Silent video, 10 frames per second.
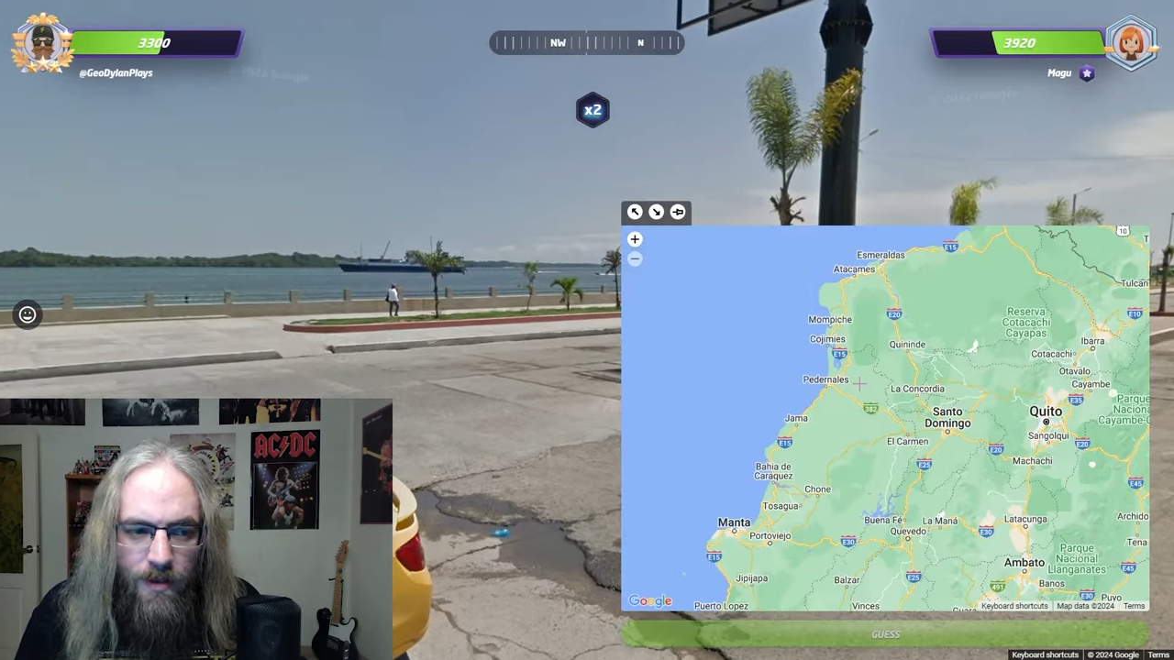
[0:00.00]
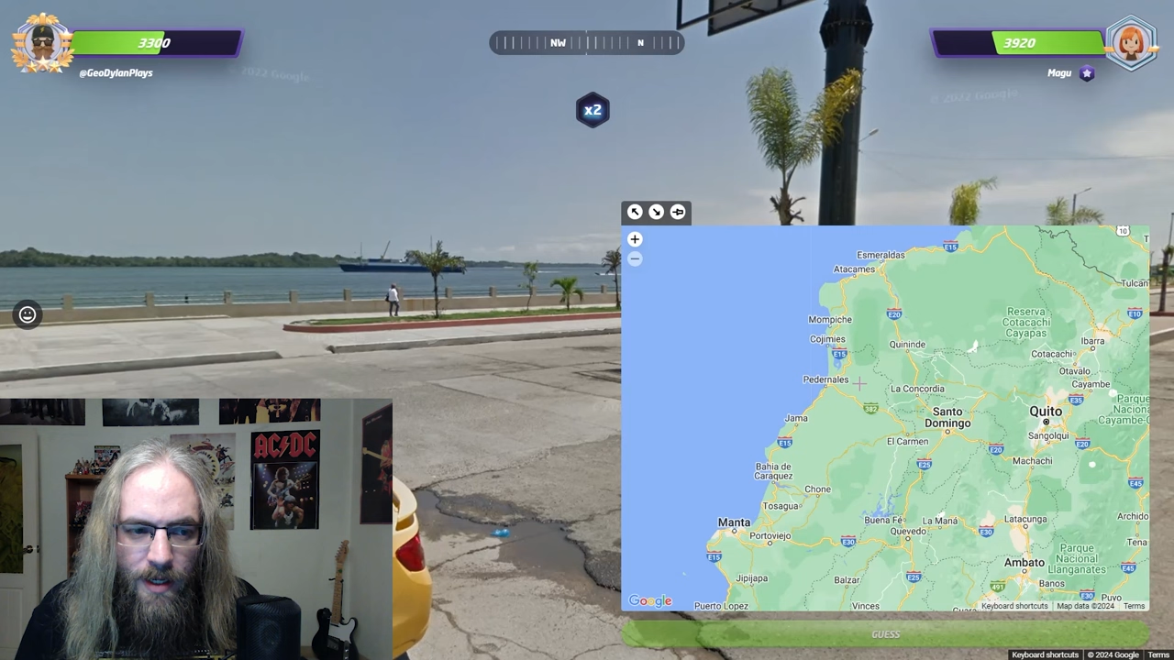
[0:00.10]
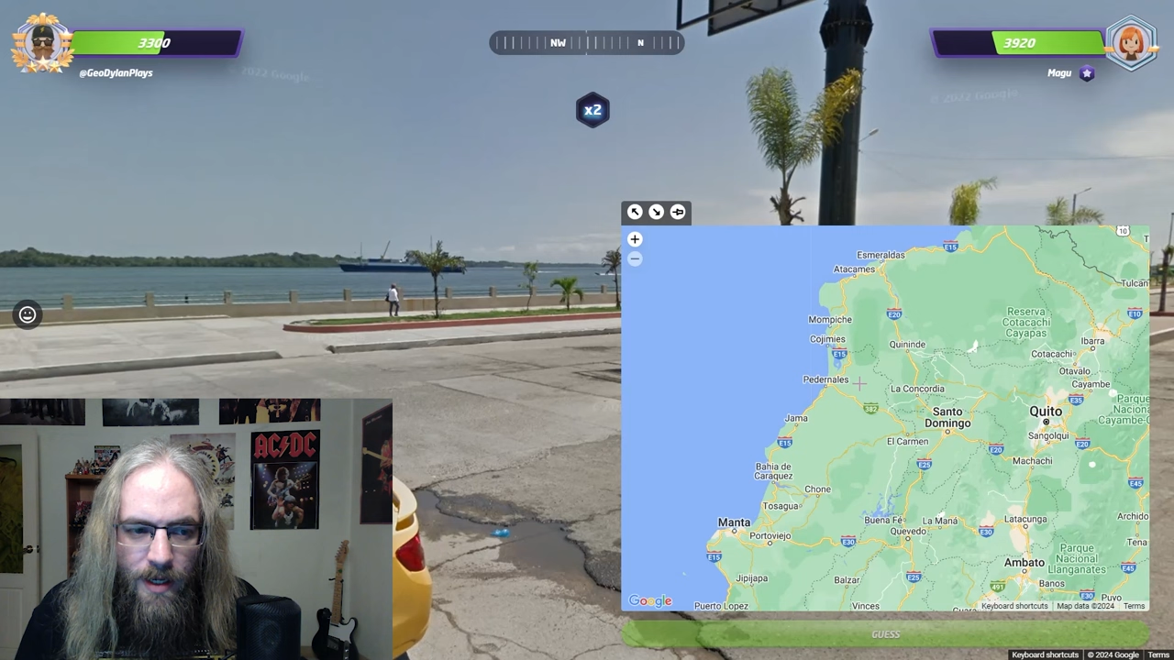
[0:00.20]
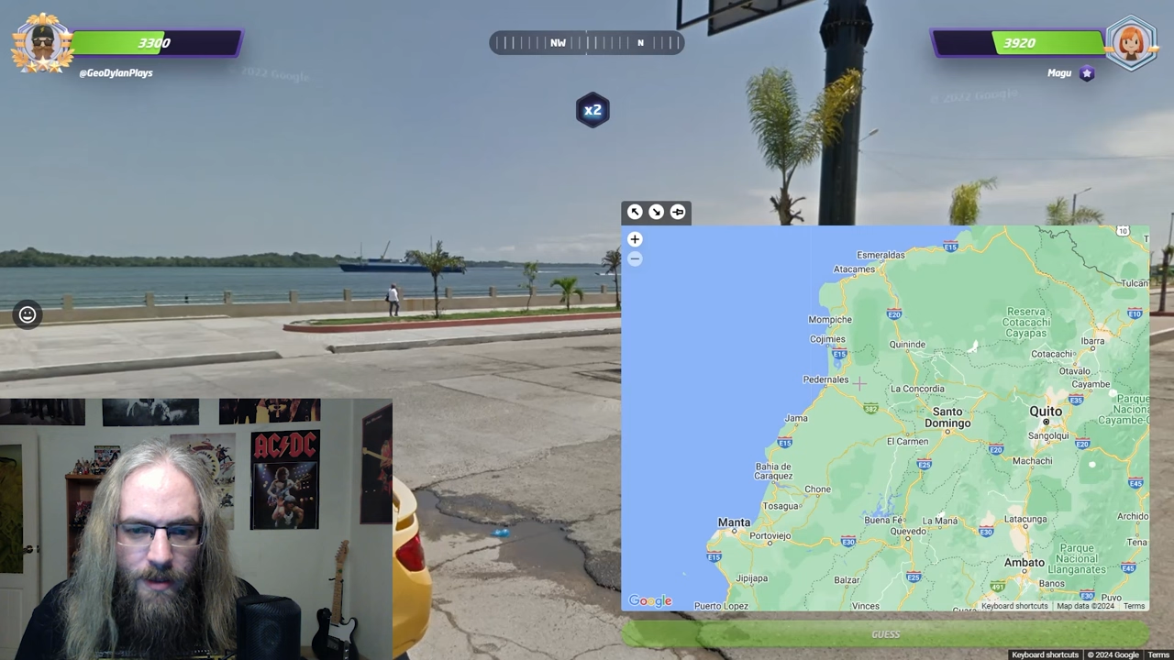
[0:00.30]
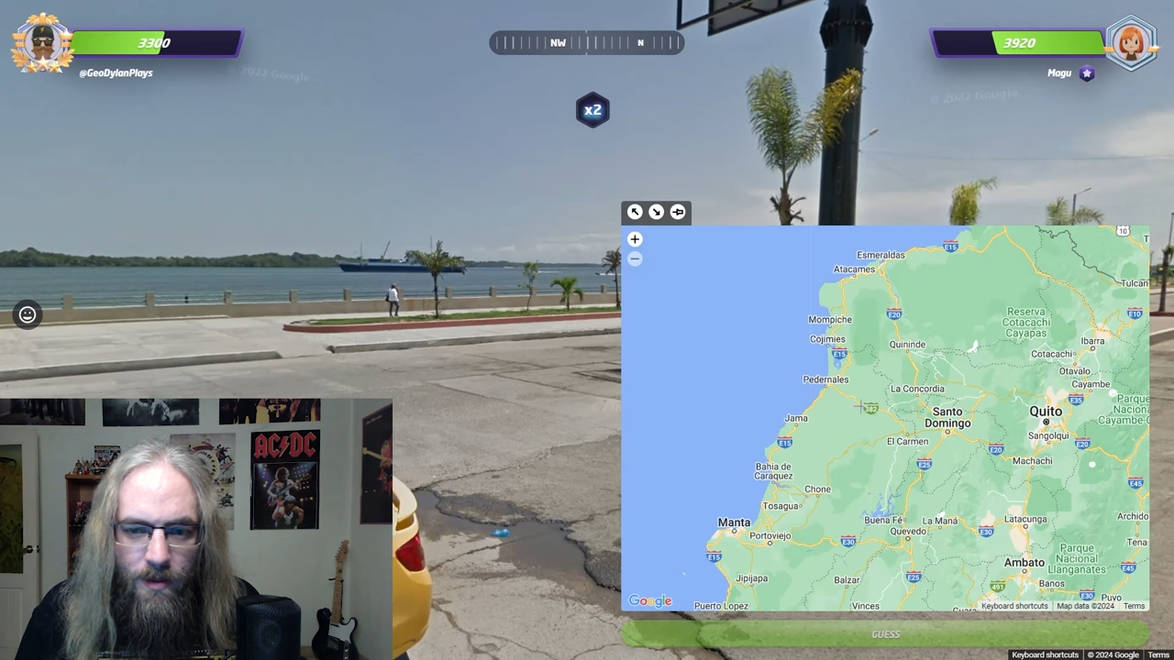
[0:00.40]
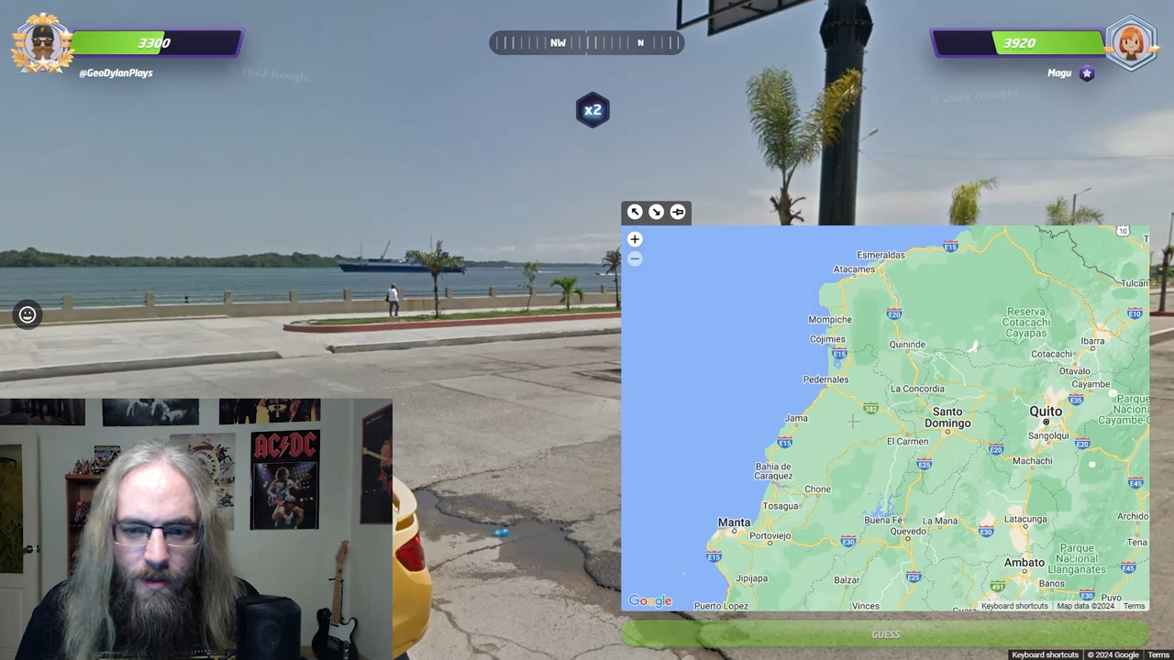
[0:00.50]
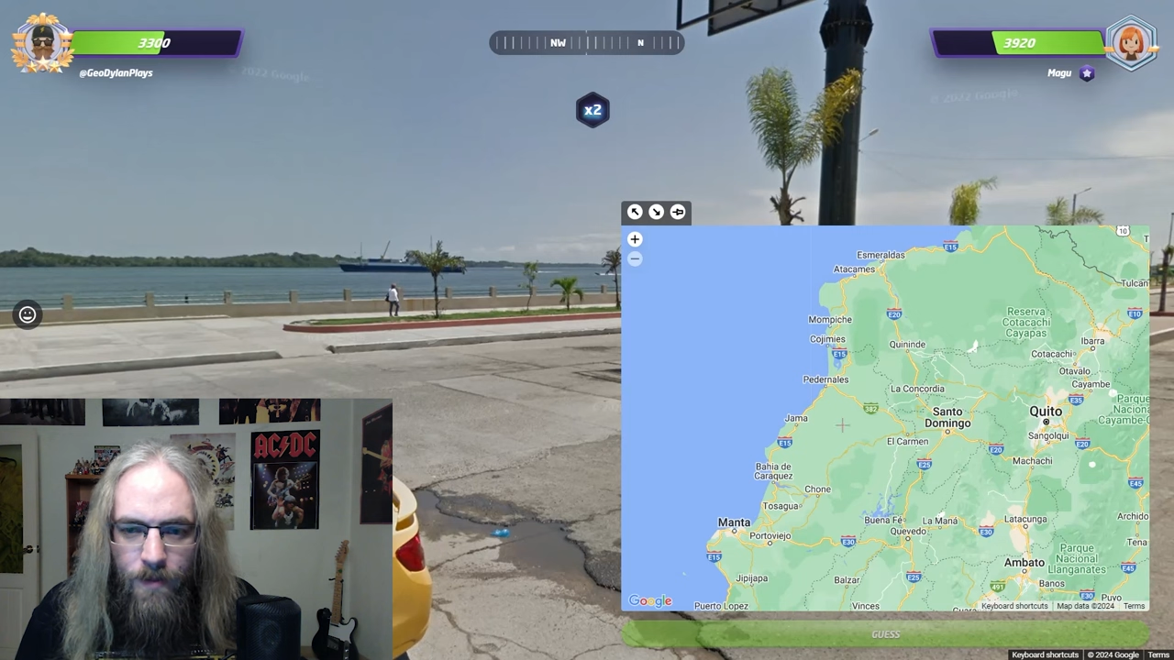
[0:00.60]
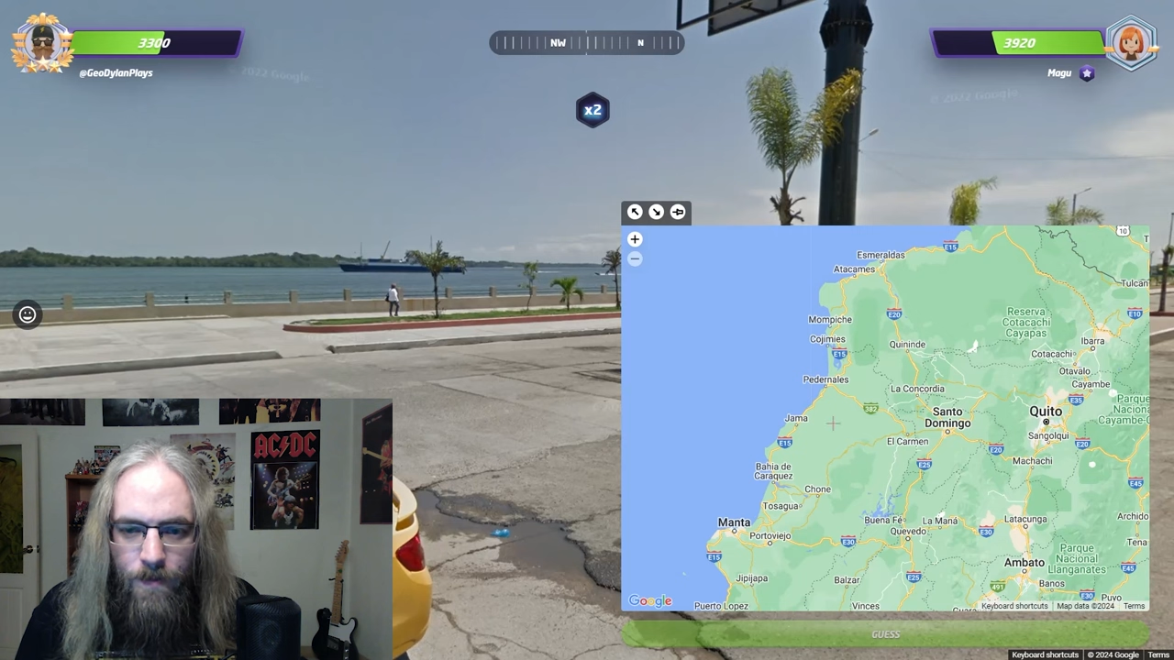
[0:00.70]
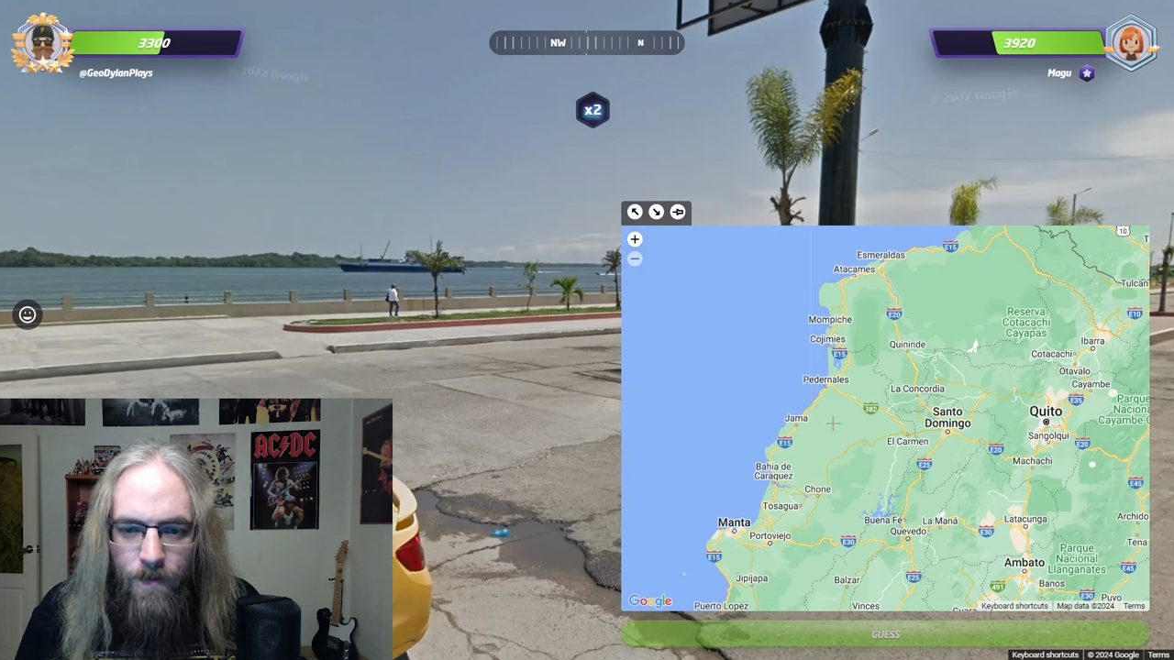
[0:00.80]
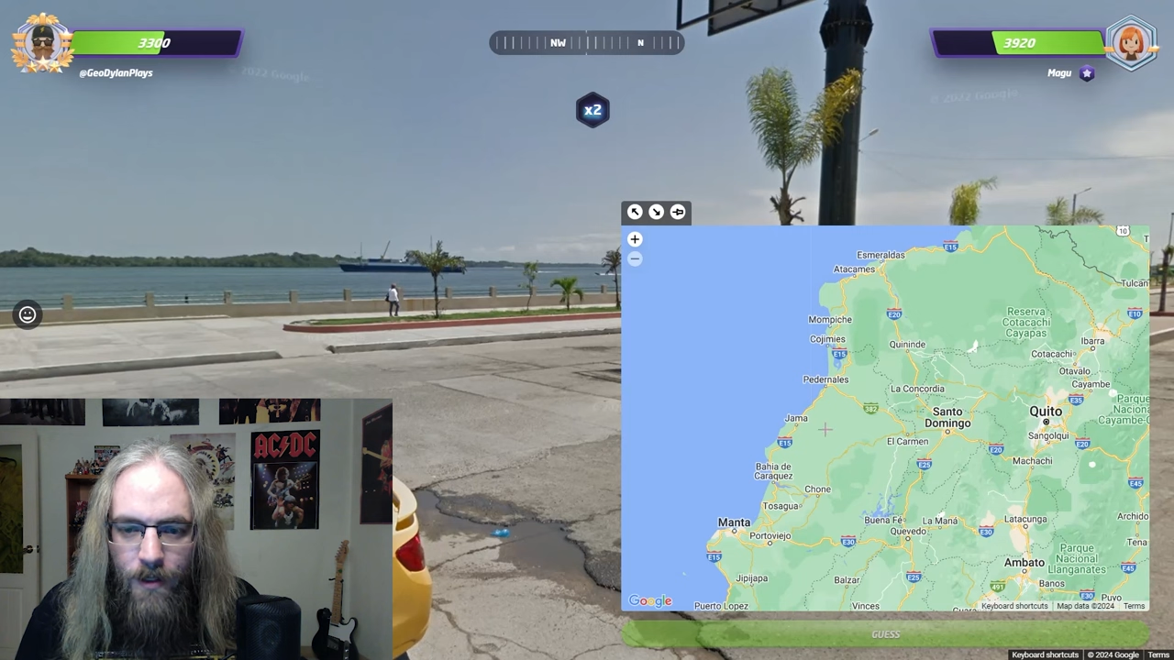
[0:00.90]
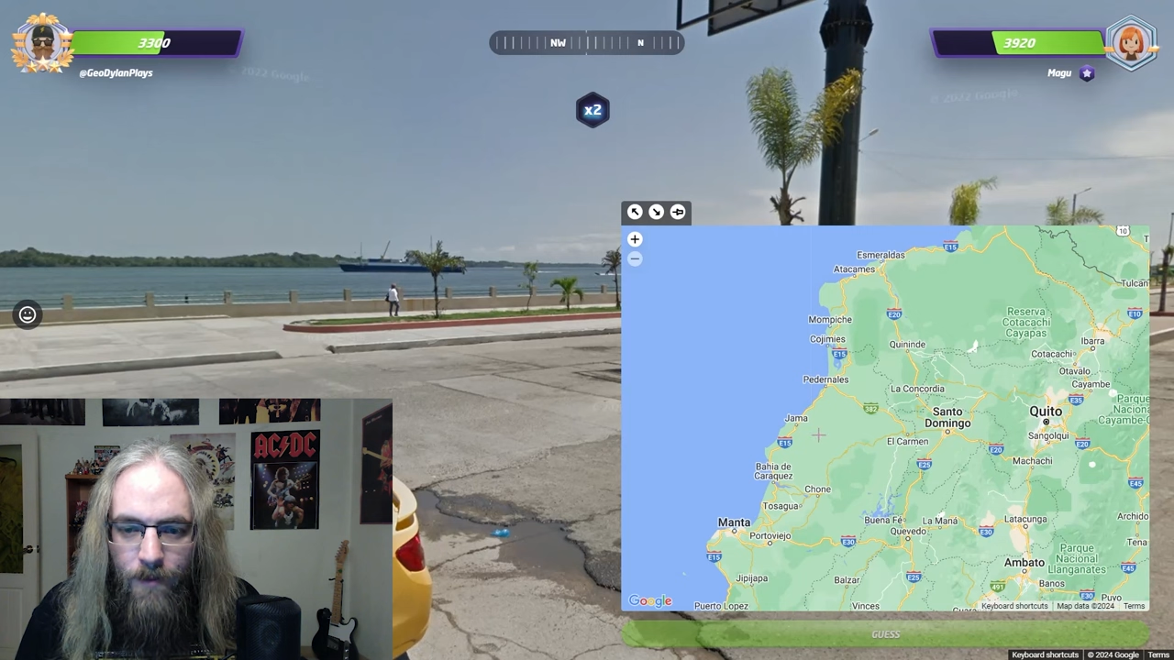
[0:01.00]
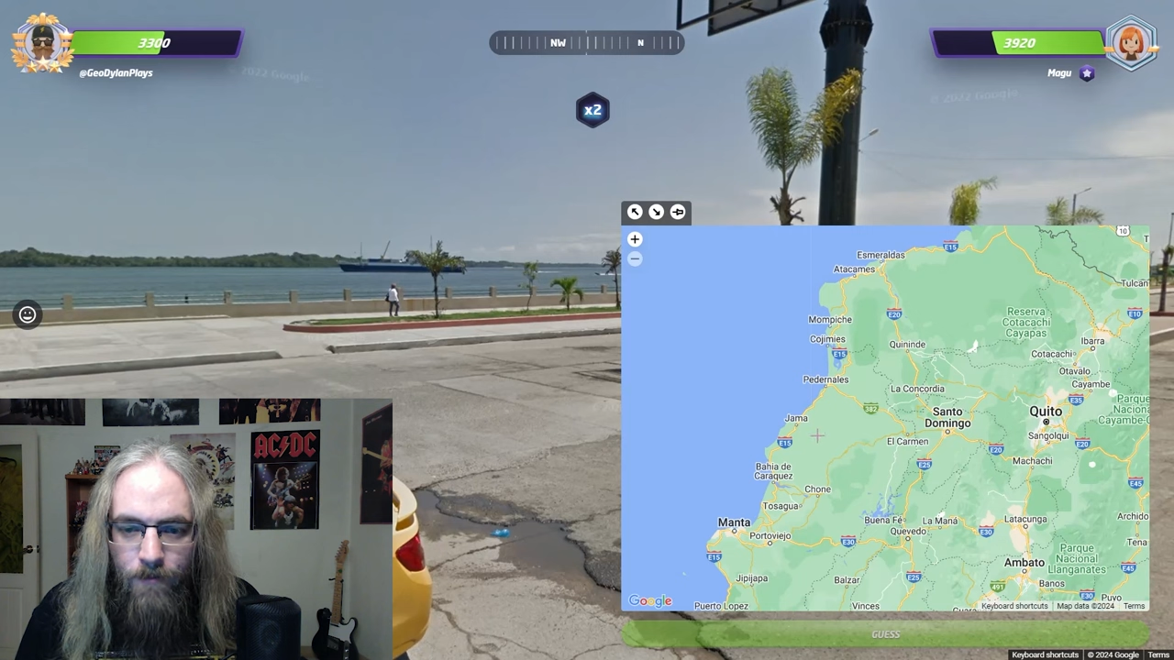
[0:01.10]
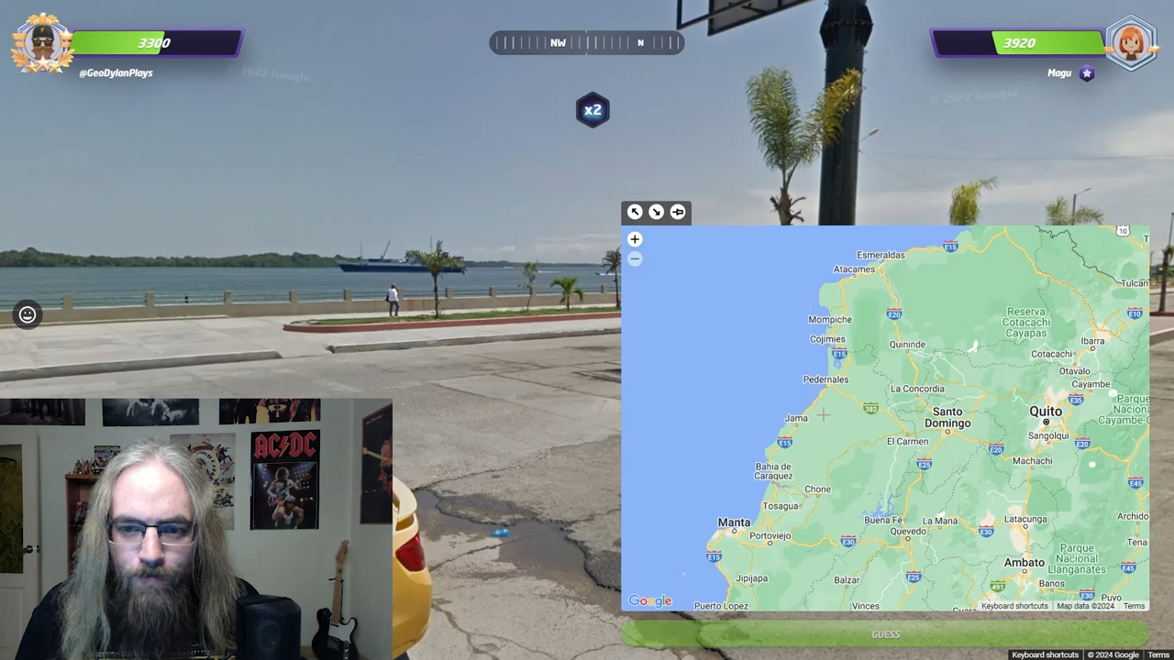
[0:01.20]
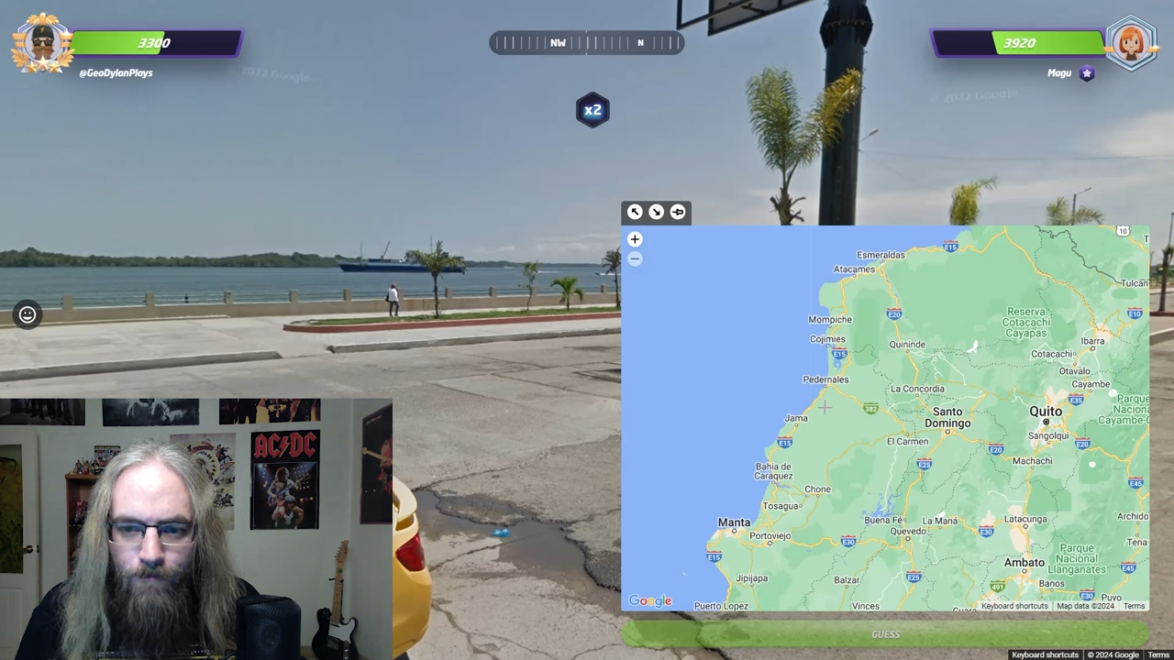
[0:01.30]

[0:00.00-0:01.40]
taxis, but